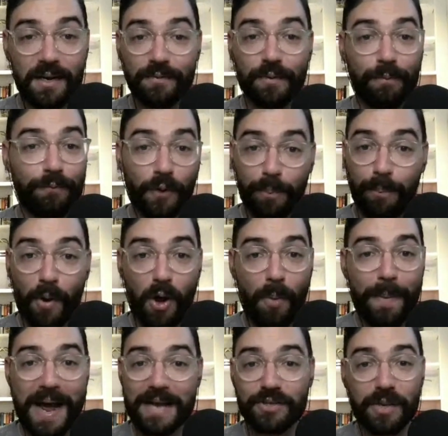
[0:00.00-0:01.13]
from football,
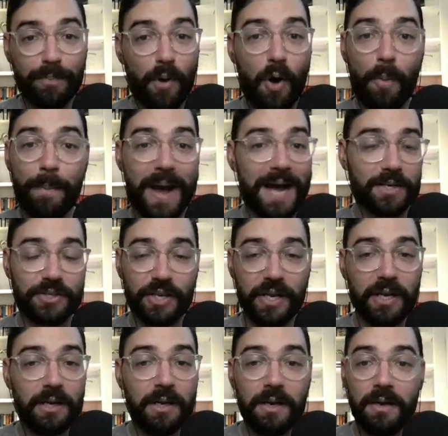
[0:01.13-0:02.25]
basketball,
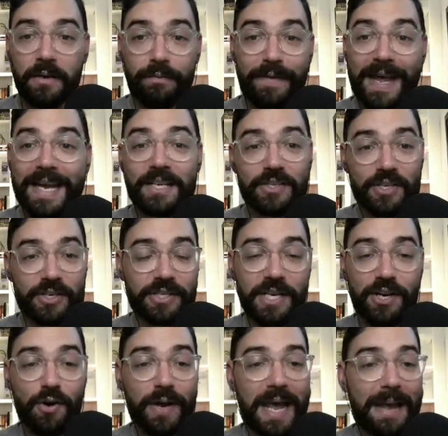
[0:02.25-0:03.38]
boxing, Vegas
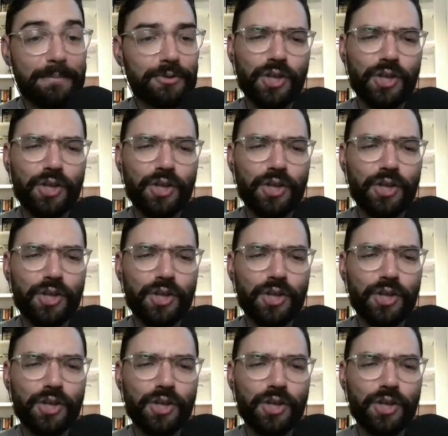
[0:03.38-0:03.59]
casino games.